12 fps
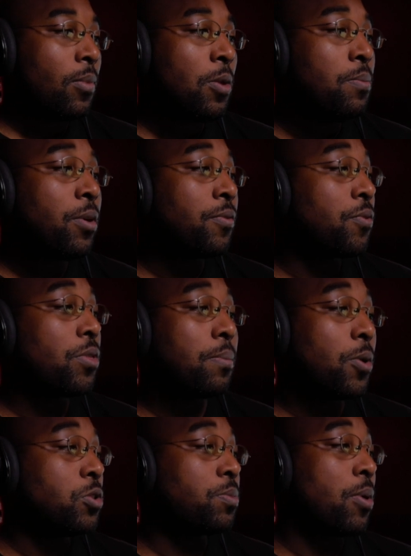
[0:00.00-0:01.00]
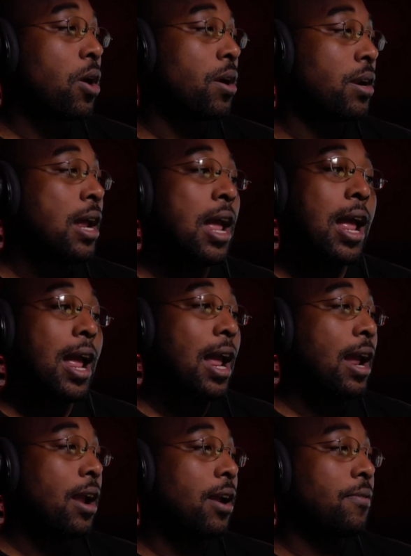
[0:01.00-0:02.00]
But for the most part,
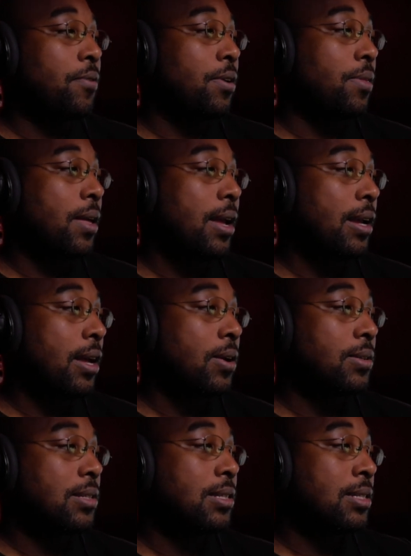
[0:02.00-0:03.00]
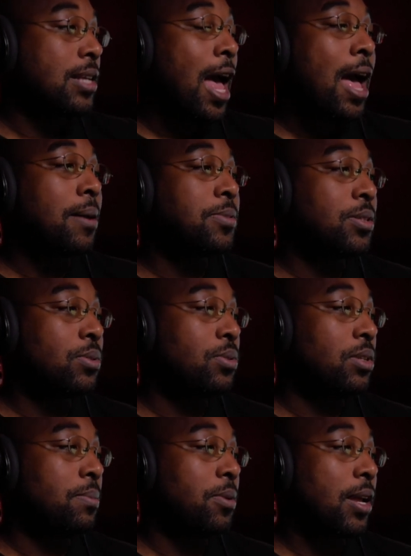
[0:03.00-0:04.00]
everything else is
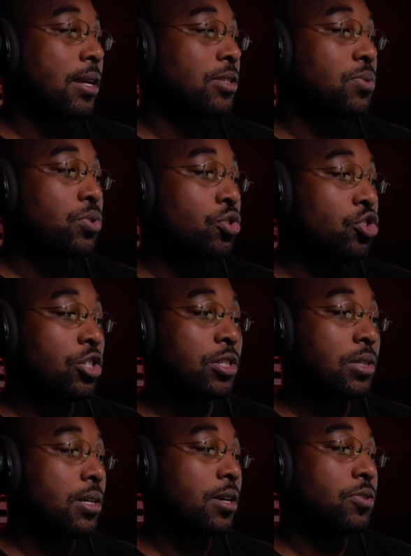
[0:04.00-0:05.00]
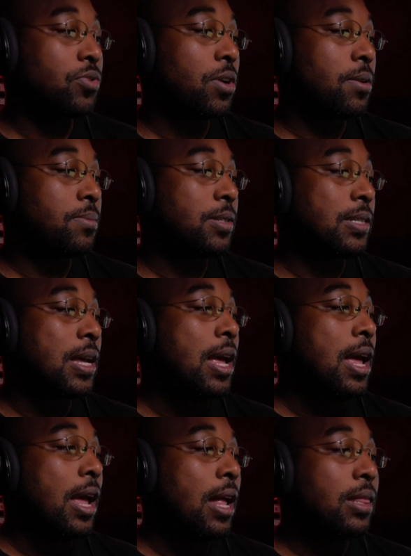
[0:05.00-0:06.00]
absolutely blank. So it's just snare drums
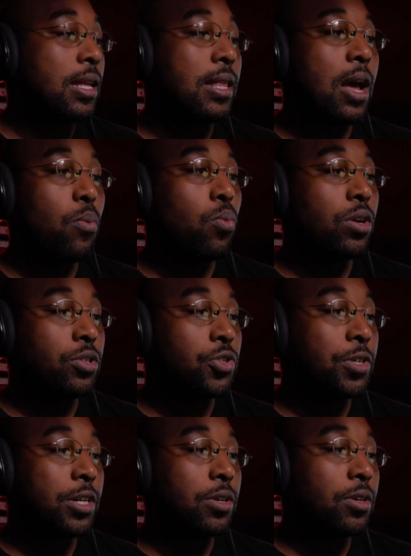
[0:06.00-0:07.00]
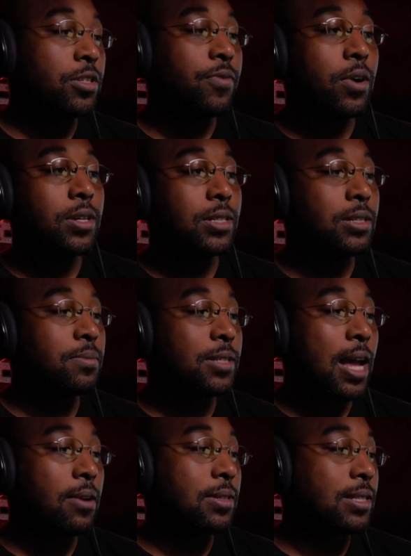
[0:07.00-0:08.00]
and then that one trigger as far as some
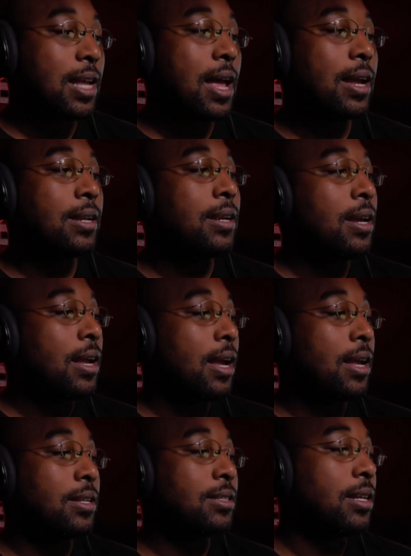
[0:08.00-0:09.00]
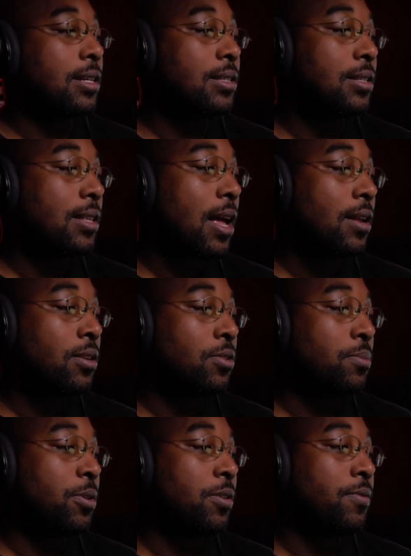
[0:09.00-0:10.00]
sound design and, and that little
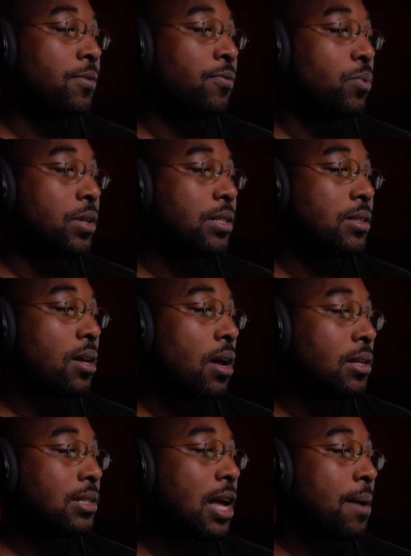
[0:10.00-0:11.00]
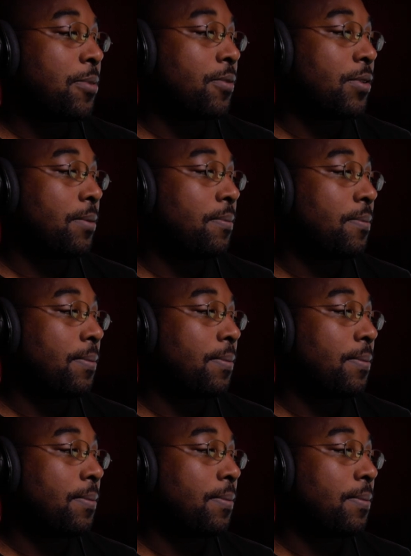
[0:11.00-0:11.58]
bit of a voice on top of it.